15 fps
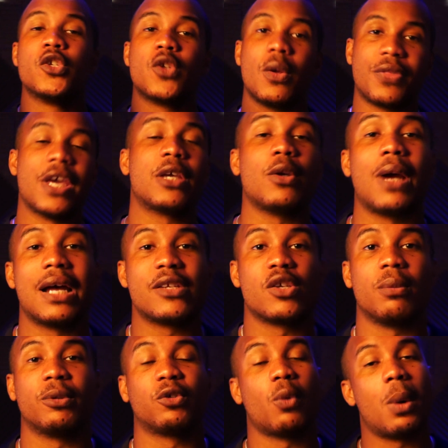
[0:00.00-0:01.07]
So thank you
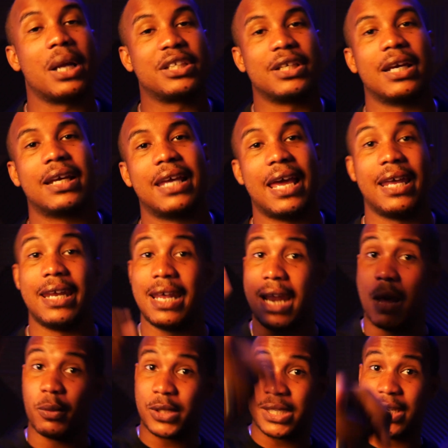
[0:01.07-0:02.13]
guys so much for watching again,
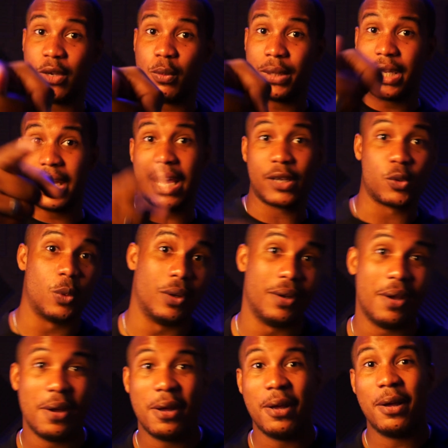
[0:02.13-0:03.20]
and I will see you in the next
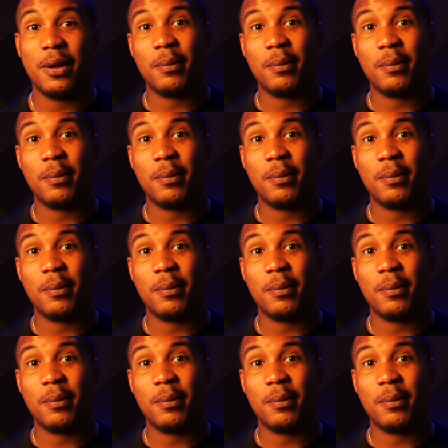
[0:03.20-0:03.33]
one.